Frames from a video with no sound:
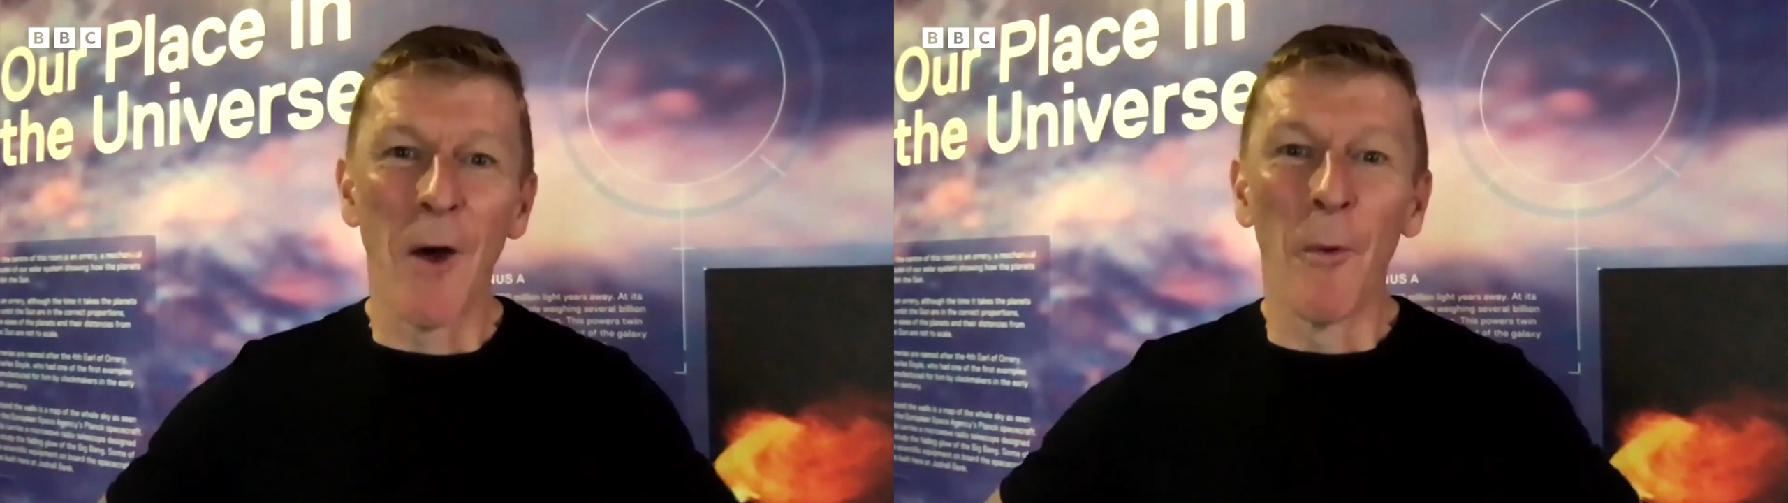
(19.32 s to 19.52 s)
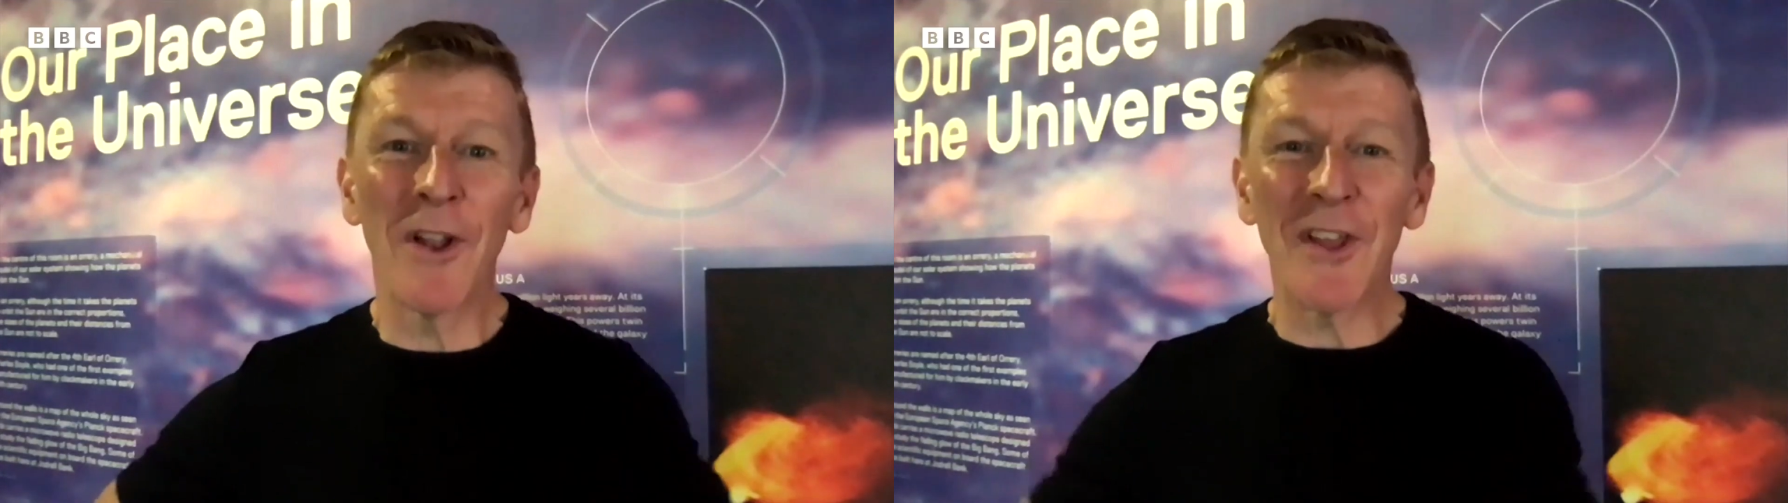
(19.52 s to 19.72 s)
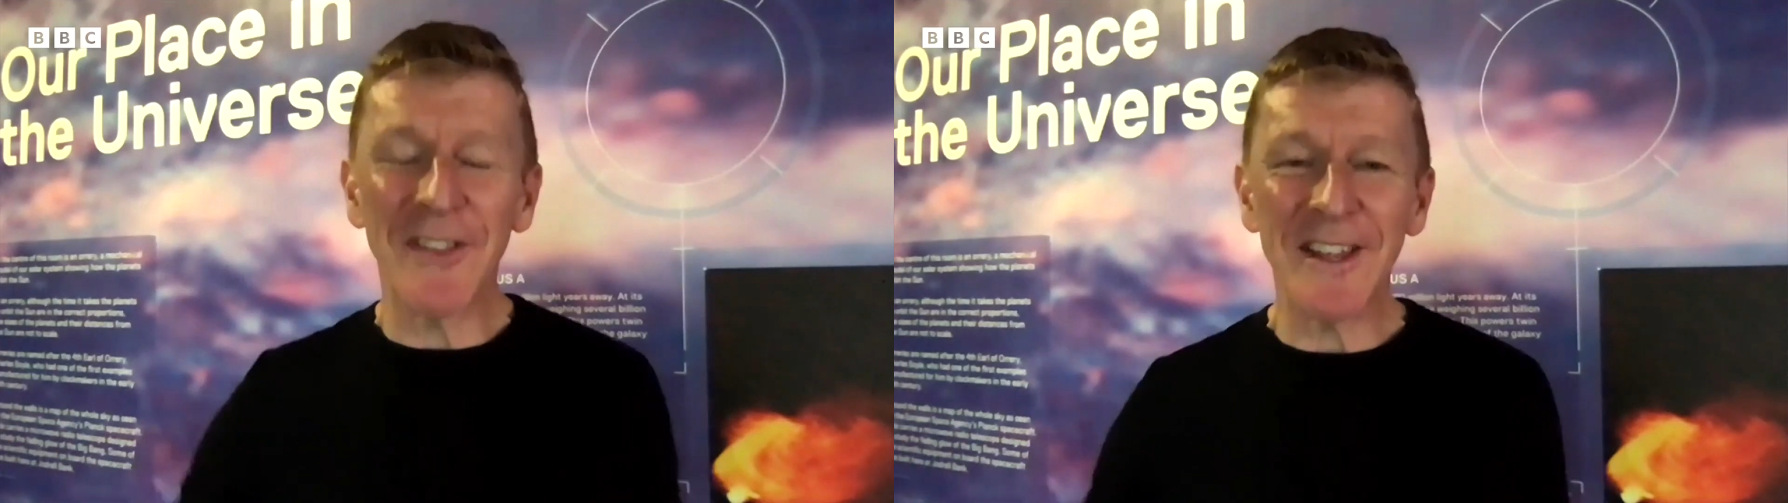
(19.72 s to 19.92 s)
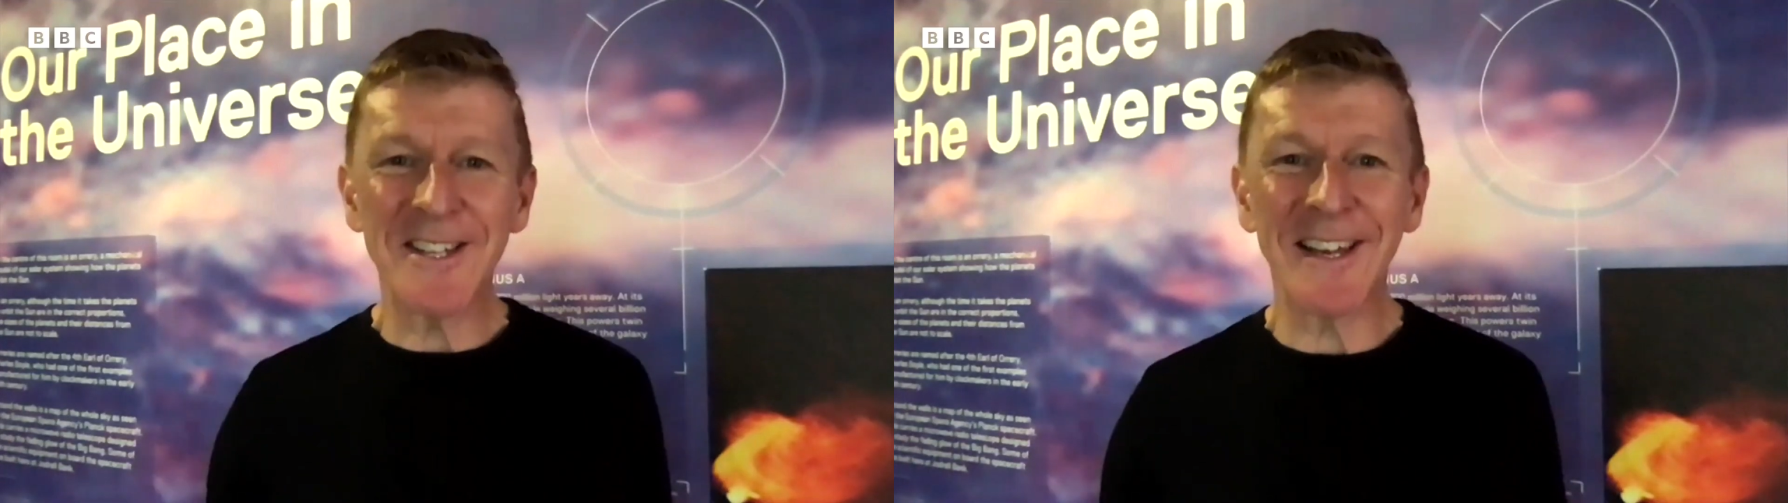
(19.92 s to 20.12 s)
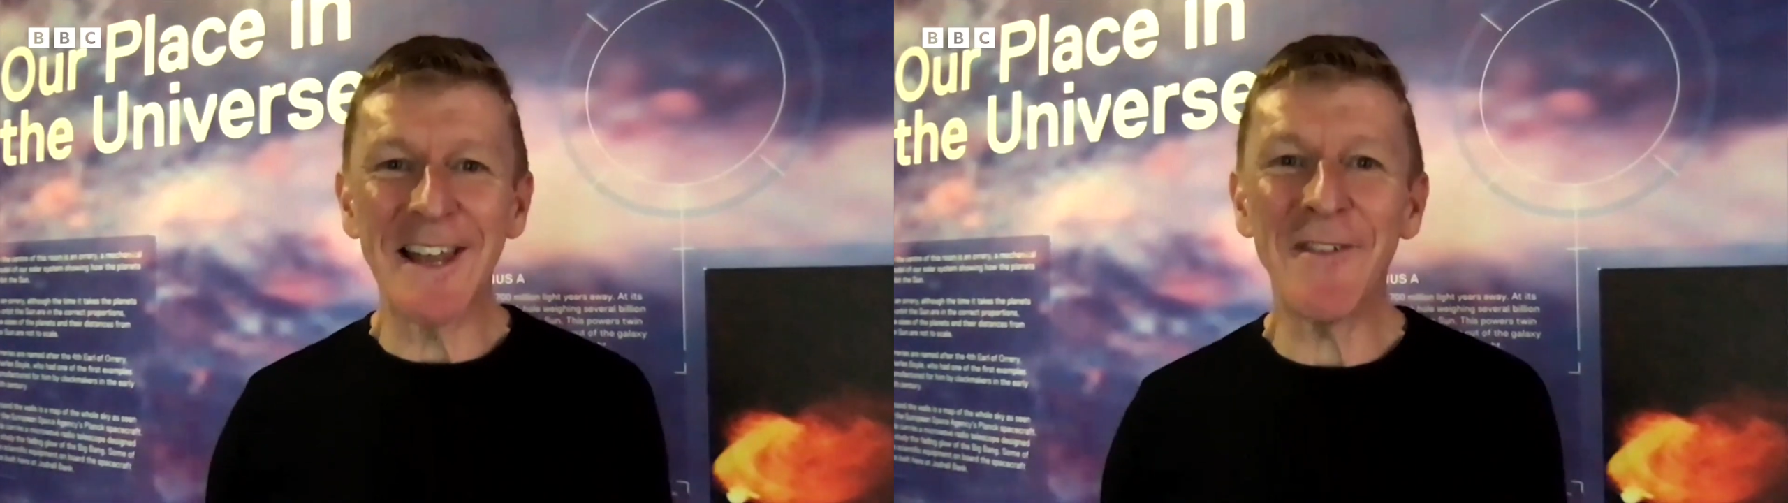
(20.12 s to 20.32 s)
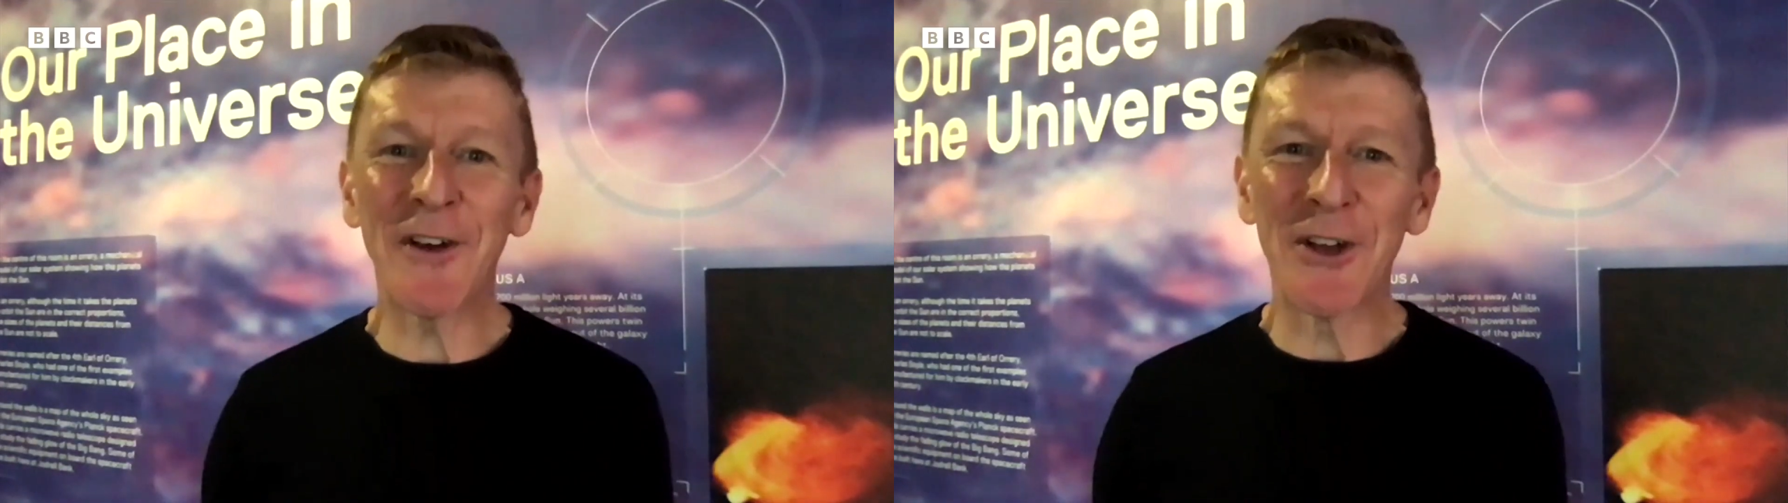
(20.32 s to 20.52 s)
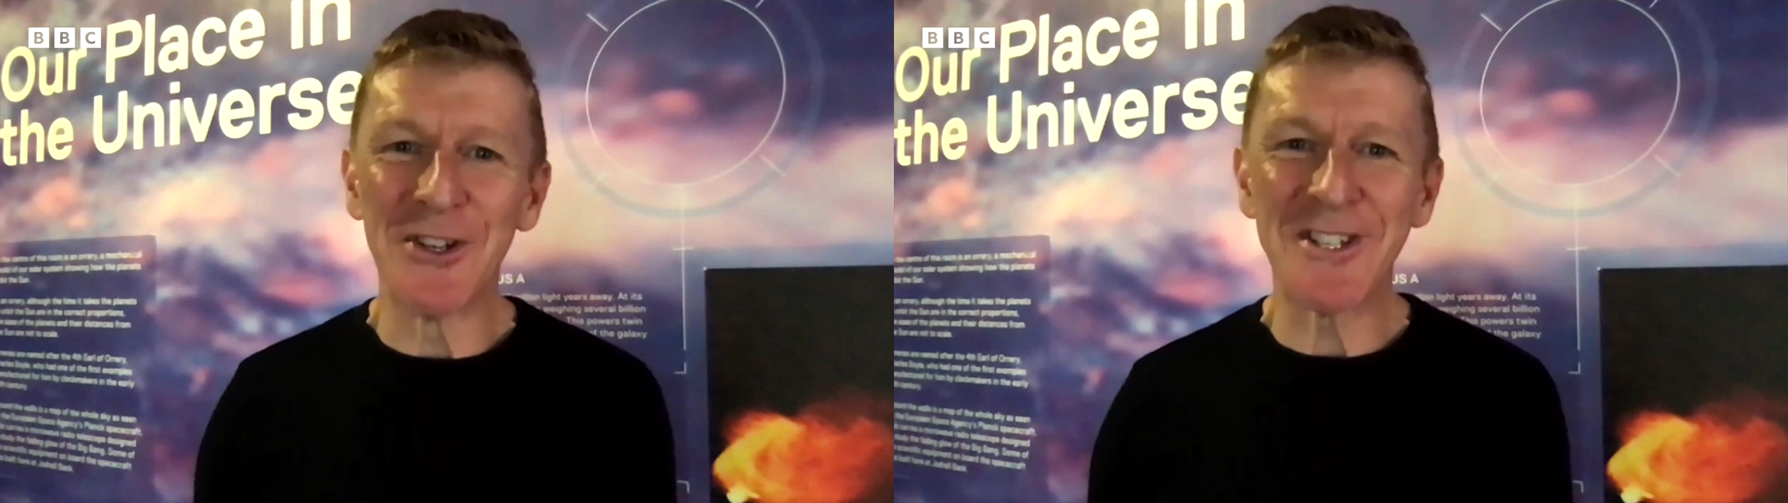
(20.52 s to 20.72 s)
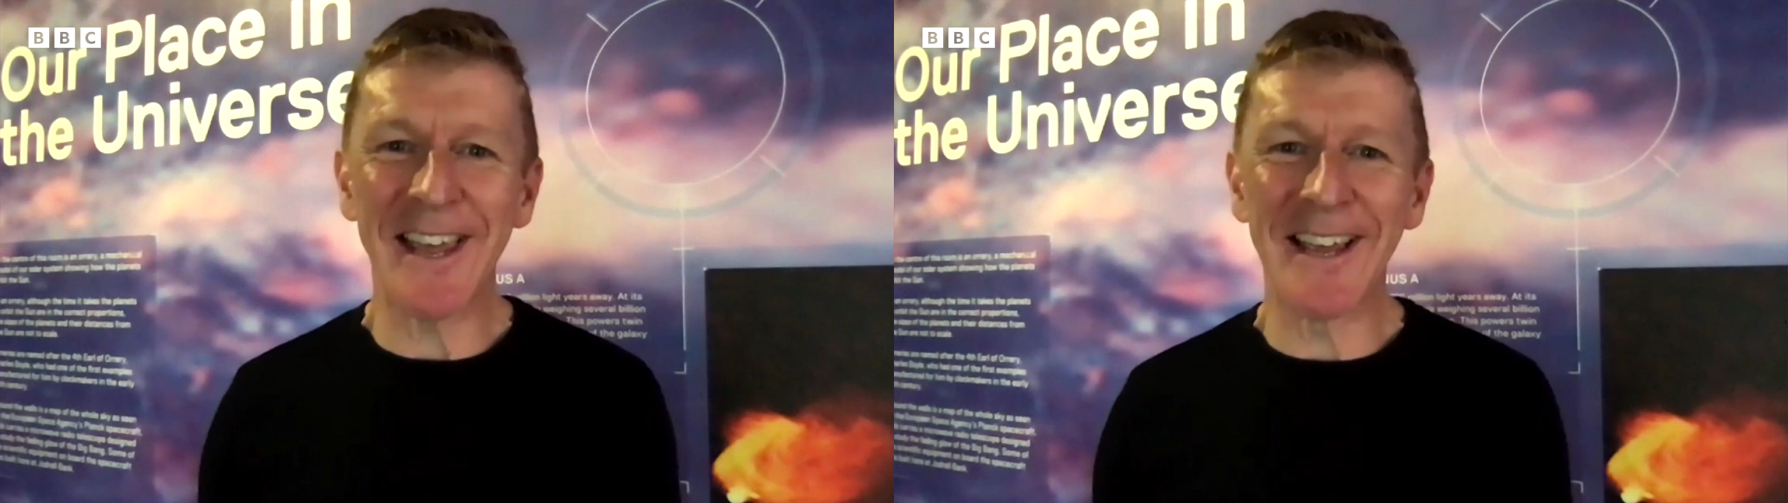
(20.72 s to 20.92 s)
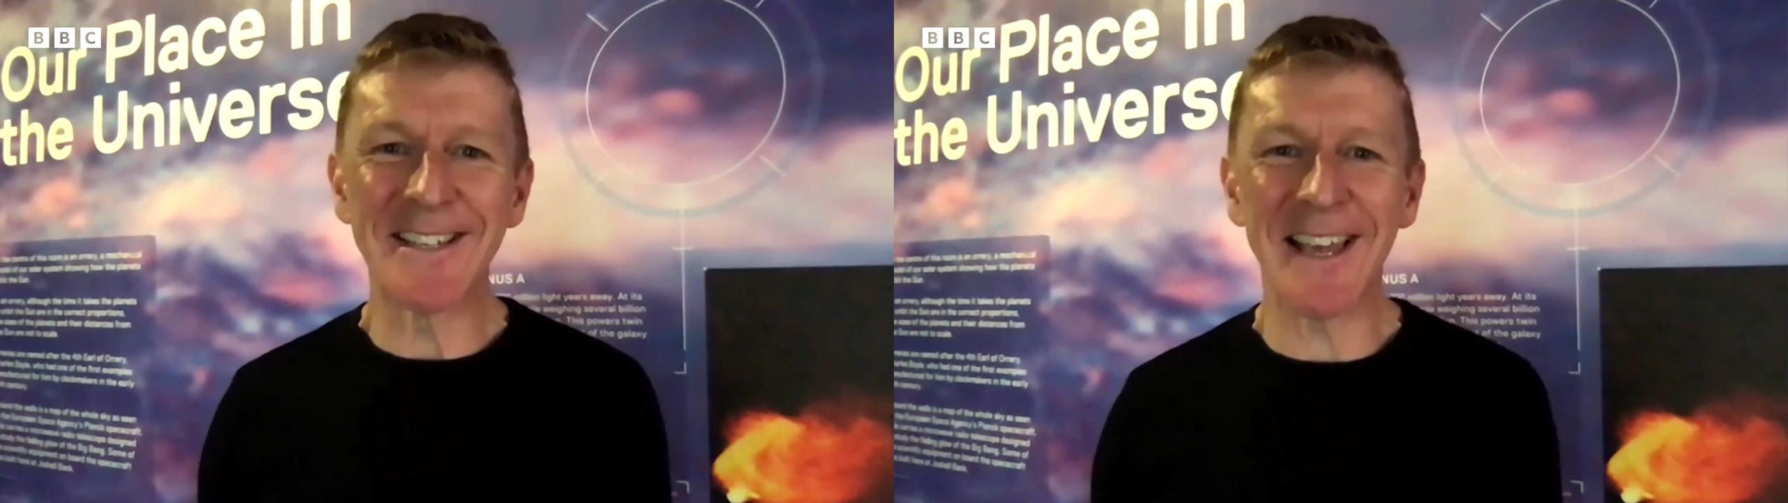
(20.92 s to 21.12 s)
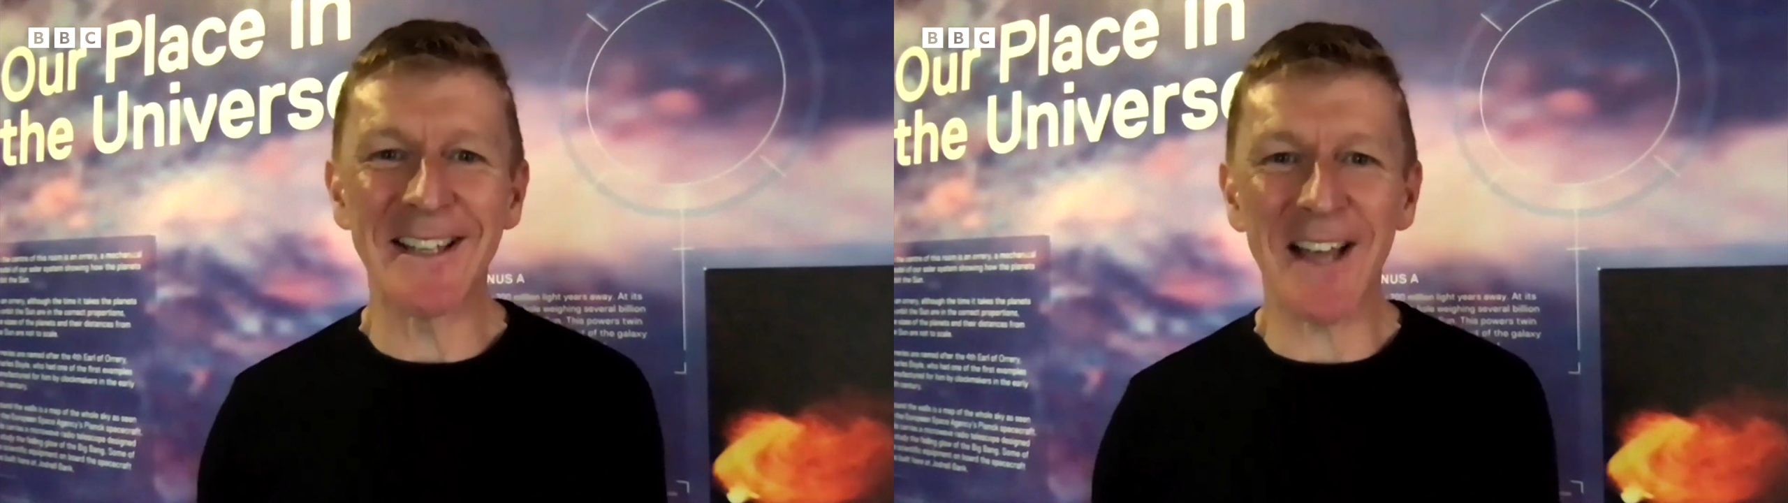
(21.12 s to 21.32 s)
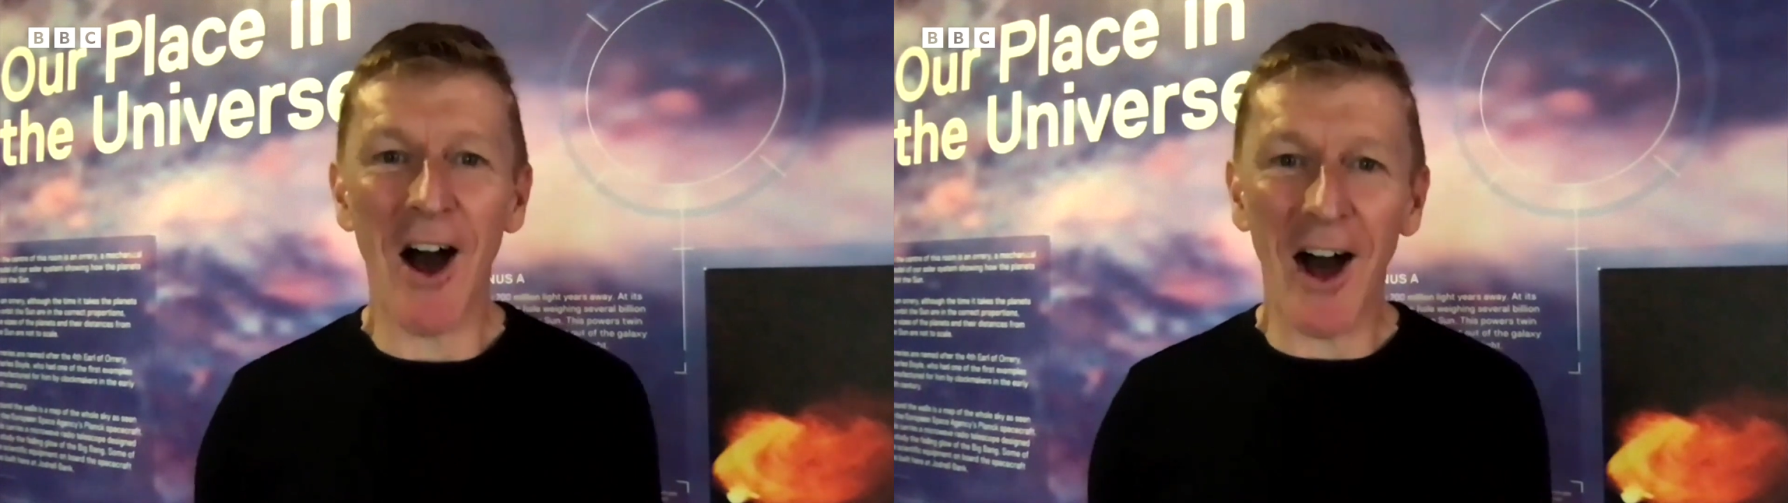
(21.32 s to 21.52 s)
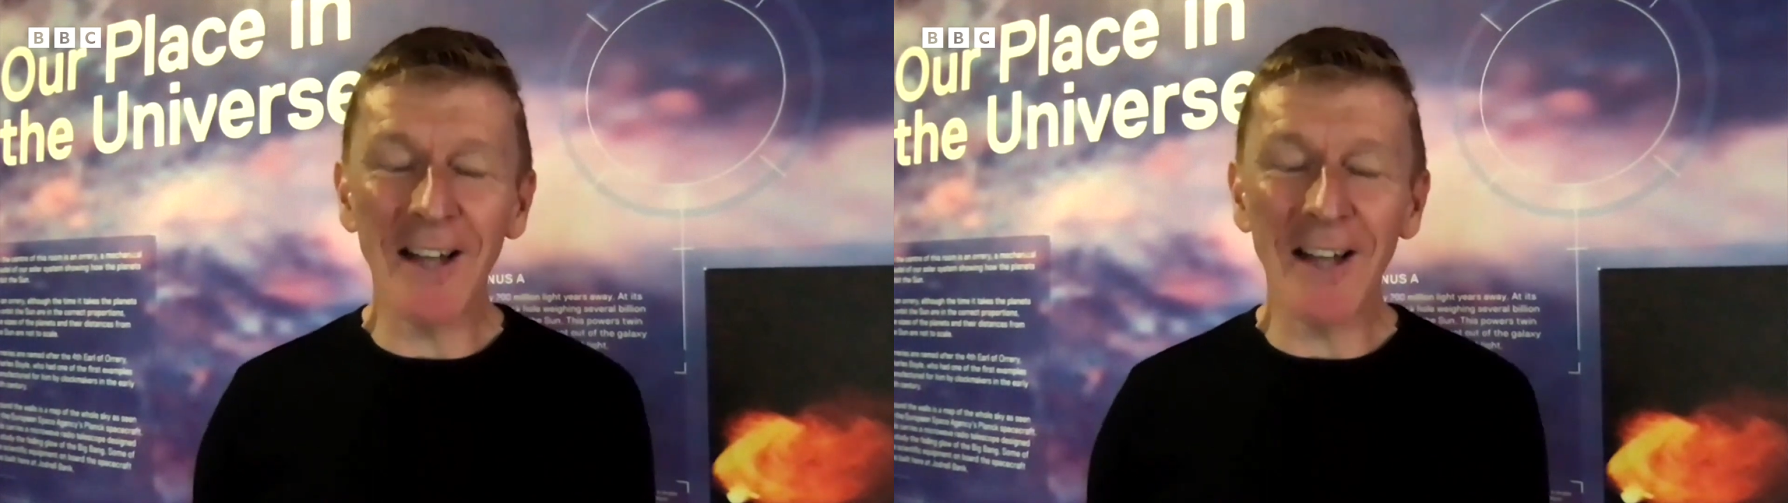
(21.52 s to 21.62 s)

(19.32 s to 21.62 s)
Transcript: Well, the significance is it's our